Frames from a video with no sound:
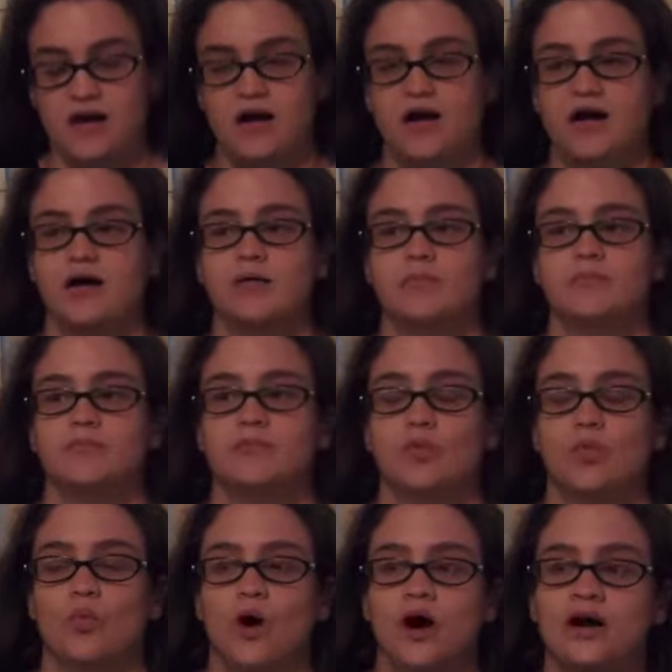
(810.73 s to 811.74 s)
Um,
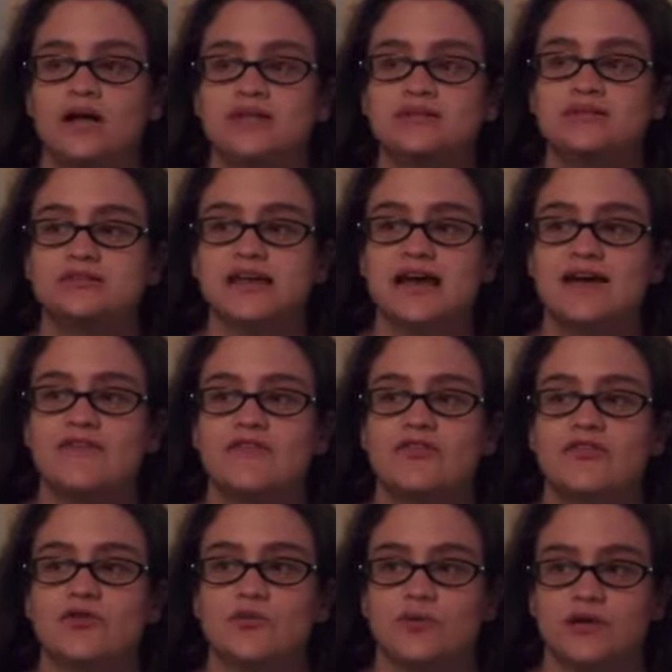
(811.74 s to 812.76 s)
wands, I have
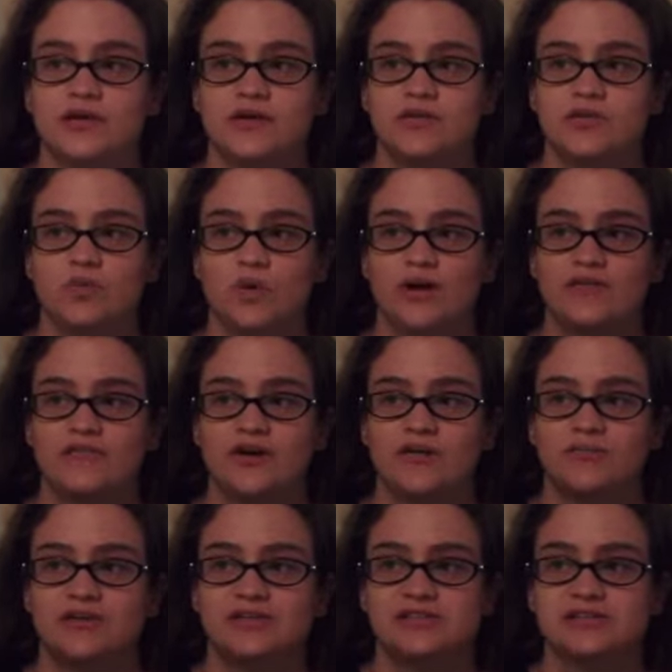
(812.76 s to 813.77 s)
three. One of
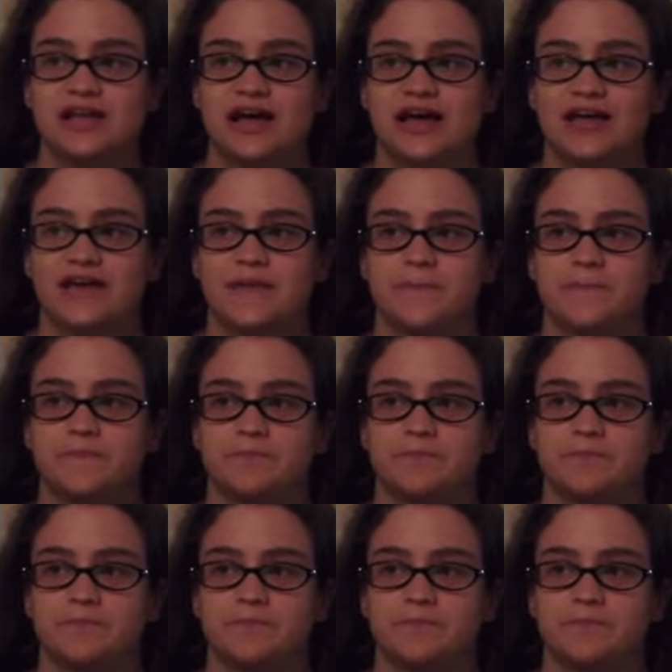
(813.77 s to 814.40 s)
them is like,